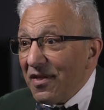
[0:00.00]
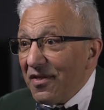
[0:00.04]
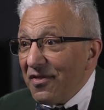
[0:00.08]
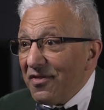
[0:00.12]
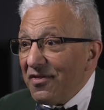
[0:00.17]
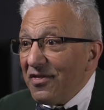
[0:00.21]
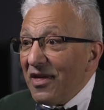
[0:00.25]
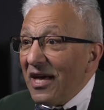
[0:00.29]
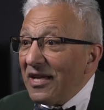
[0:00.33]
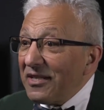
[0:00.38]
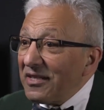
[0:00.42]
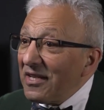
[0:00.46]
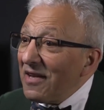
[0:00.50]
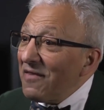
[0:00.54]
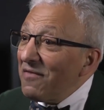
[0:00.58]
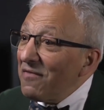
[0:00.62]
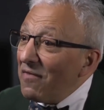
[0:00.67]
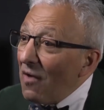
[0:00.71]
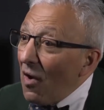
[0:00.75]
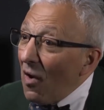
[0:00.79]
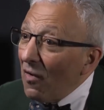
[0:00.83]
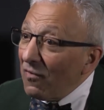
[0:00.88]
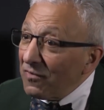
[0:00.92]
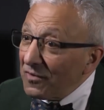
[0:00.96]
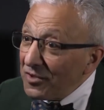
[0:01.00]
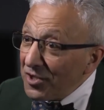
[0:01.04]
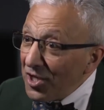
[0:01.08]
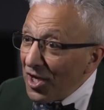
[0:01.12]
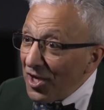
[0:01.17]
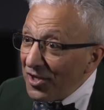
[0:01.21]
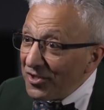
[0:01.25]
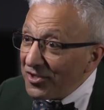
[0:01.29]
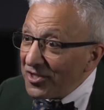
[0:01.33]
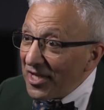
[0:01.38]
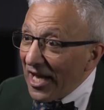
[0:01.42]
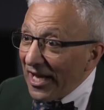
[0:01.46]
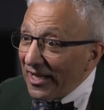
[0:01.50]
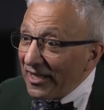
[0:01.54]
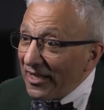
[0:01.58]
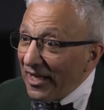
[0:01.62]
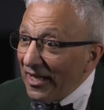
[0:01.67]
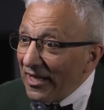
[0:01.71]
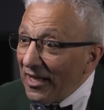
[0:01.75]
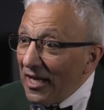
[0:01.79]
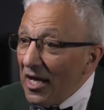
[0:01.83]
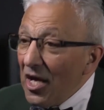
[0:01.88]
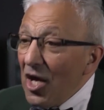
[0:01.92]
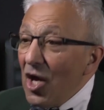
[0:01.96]
that involve
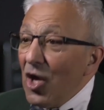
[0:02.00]
turn-taking.